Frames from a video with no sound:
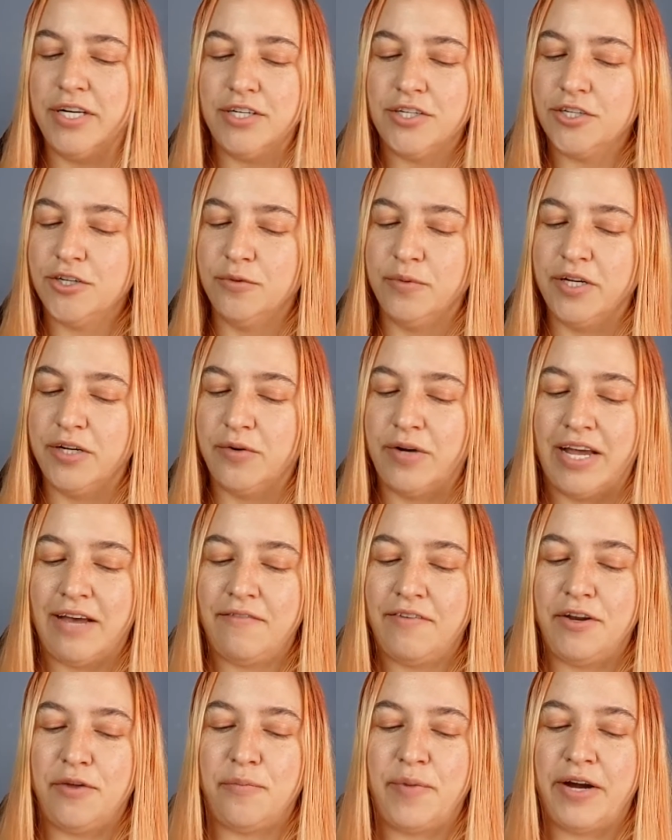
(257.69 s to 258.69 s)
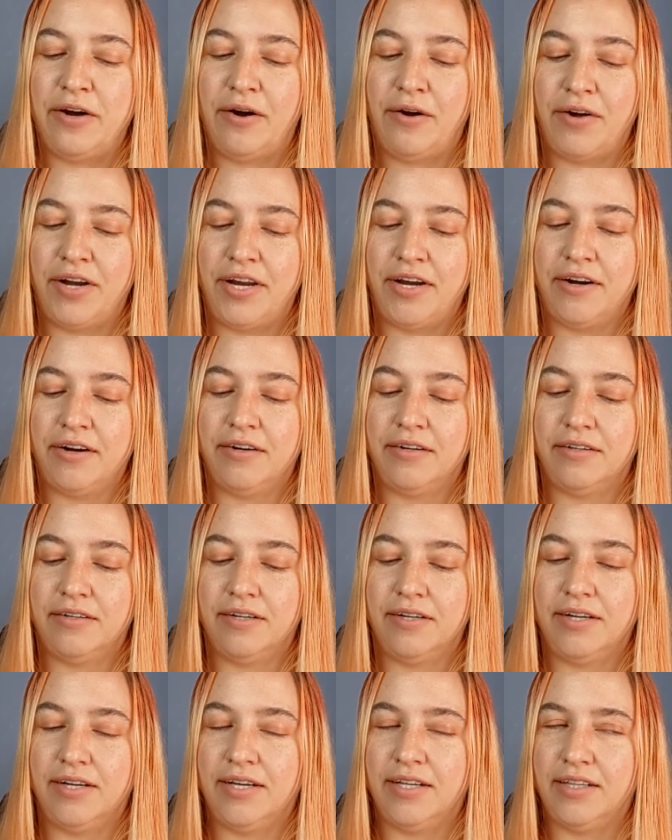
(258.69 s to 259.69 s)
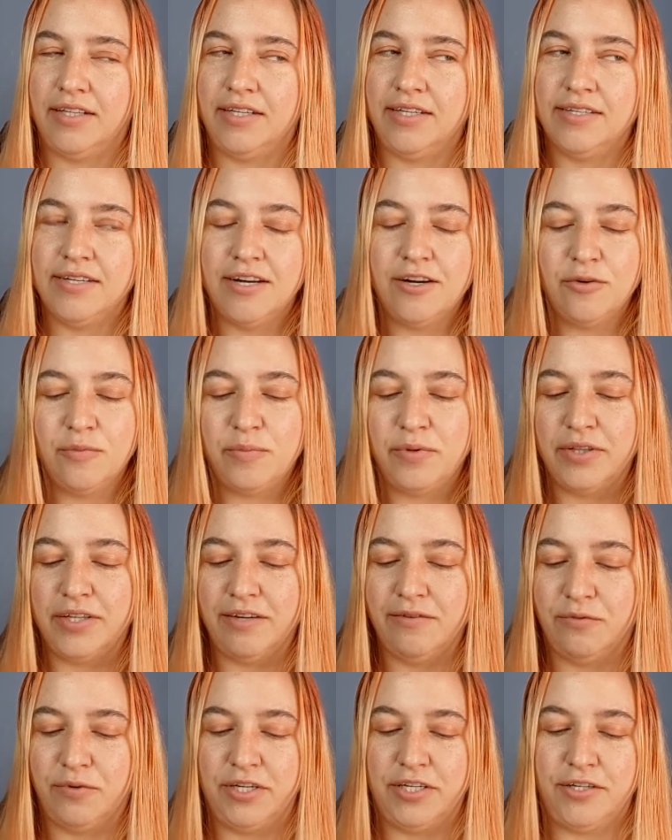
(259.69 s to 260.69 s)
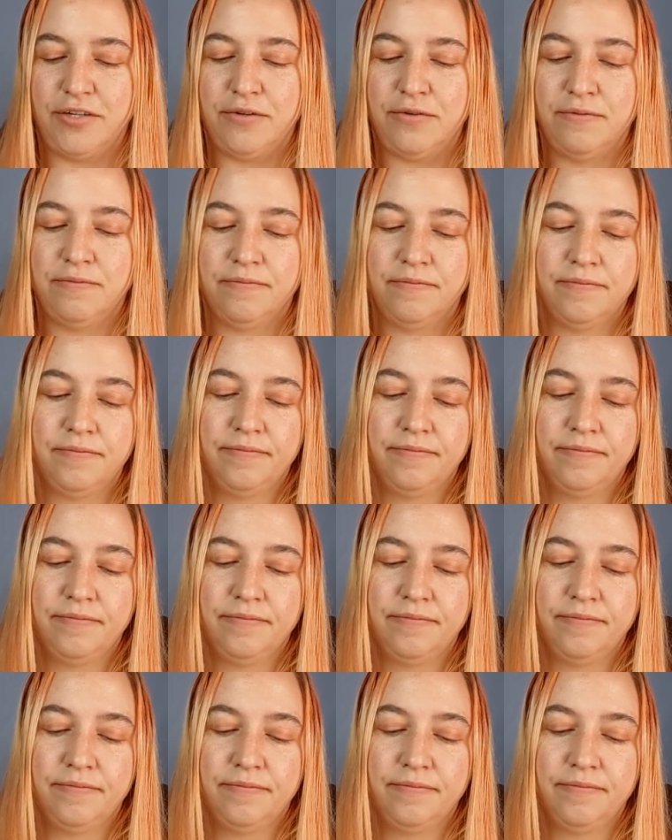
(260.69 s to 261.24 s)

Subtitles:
sure we don't have any bear out here. At least I don't believe we do.